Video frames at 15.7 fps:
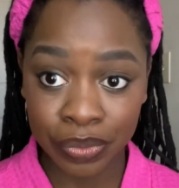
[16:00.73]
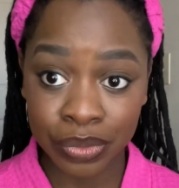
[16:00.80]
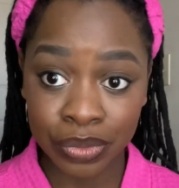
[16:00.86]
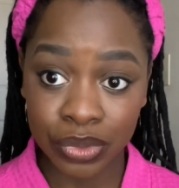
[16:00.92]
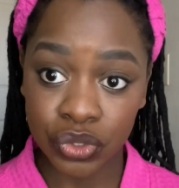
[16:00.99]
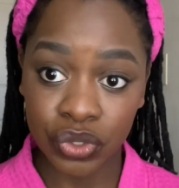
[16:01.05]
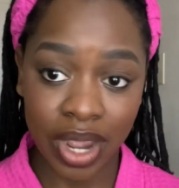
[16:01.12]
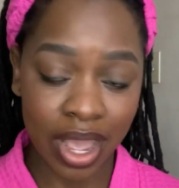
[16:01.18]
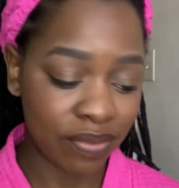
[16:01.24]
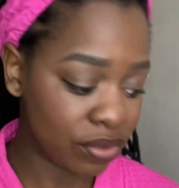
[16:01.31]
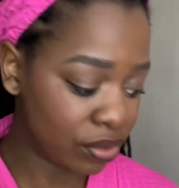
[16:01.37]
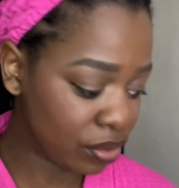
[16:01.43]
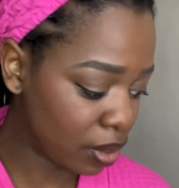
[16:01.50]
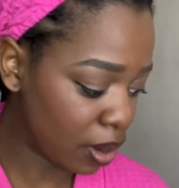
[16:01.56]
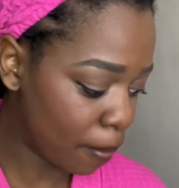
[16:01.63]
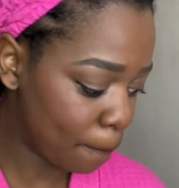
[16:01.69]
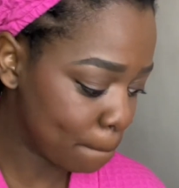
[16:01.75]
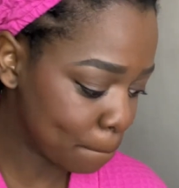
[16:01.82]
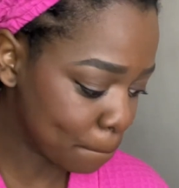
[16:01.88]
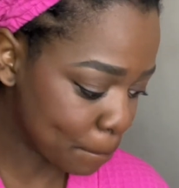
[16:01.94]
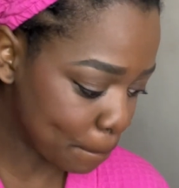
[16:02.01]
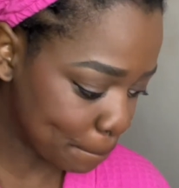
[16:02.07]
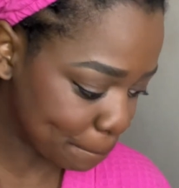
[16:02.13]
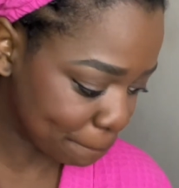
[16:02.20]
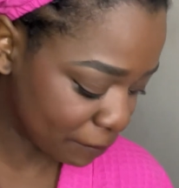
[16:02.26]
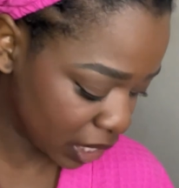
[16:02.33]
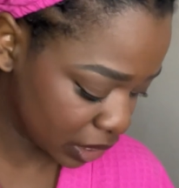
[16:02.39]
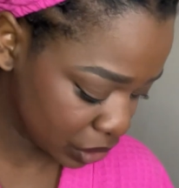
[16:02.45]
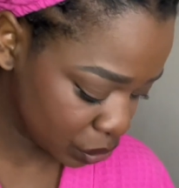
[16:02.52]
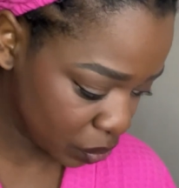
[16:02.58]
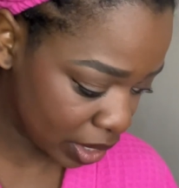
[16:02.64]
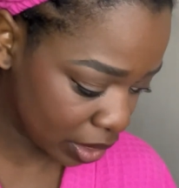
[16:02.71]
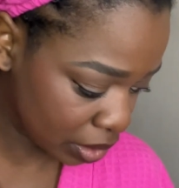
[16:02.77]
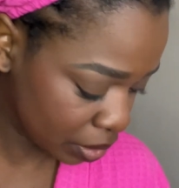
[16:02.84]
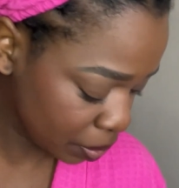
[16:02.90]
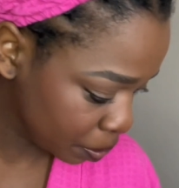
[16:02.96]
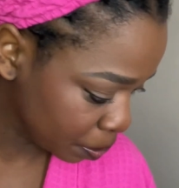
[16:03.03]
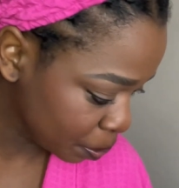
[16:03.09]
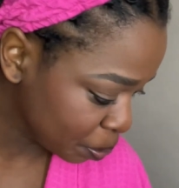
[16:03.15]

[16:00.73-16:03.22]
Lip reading: travel as well.